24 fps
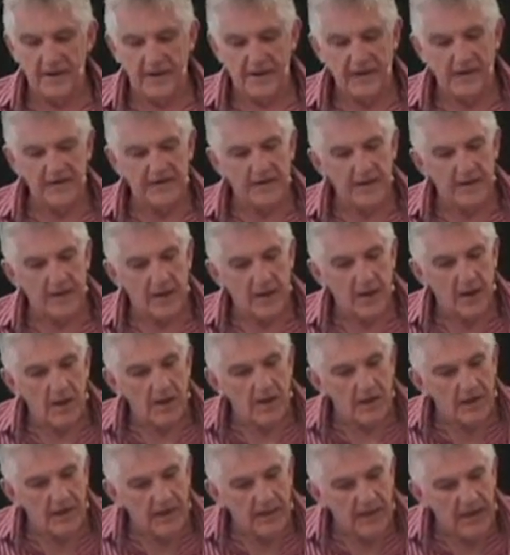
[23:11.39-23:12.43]
He said,
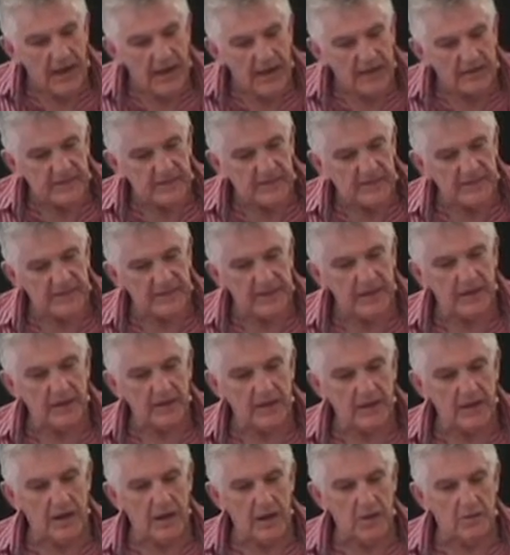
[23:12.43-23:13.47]
that
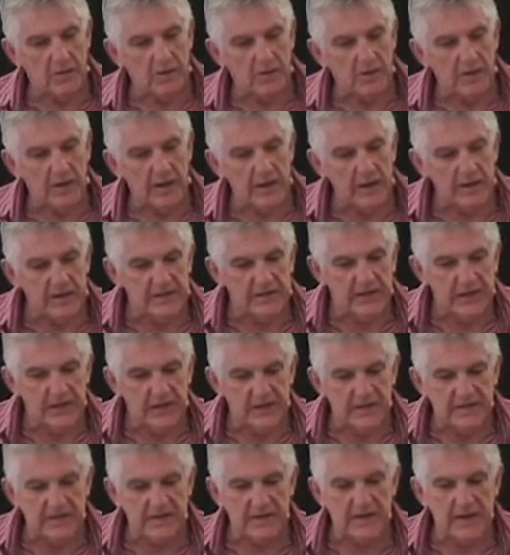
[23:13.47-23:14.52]
sin that easily
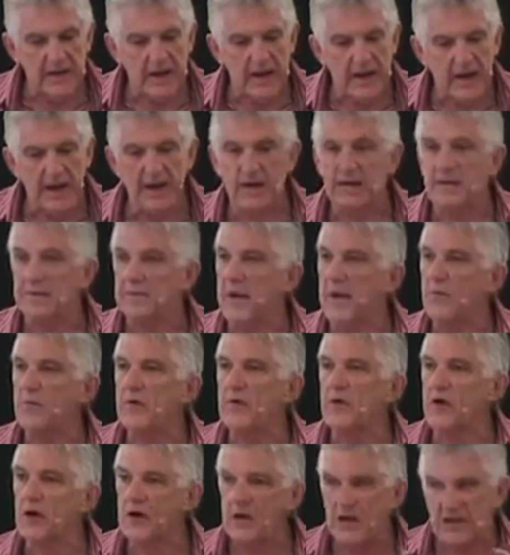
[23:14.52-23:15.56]
ensnares, man,
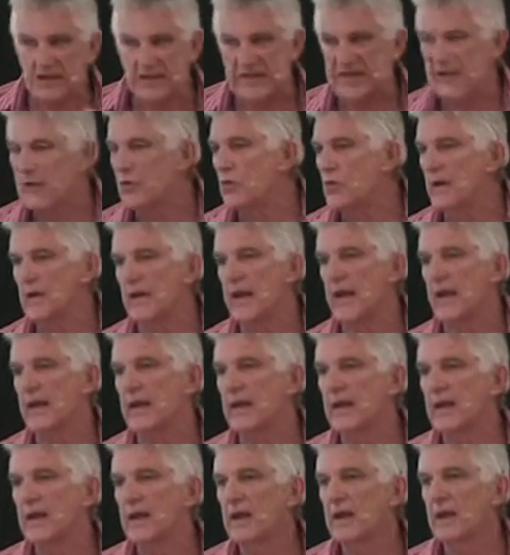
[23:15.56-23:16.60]
we've got to deal with that.
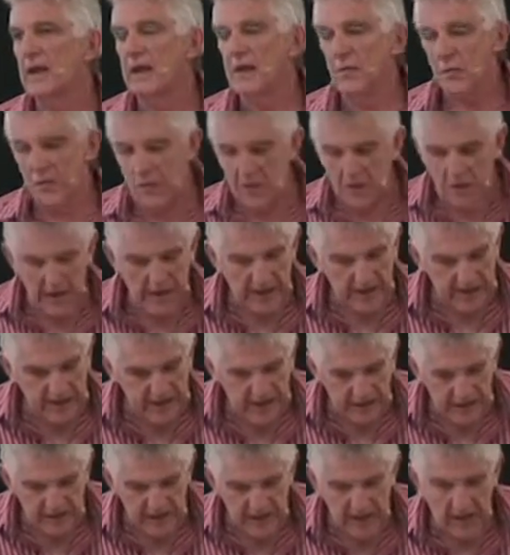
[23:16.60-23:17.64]
We've got to
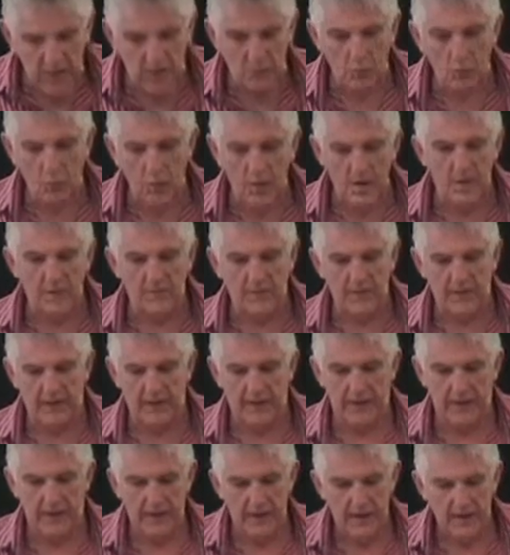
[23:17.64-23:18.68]
get rid of it.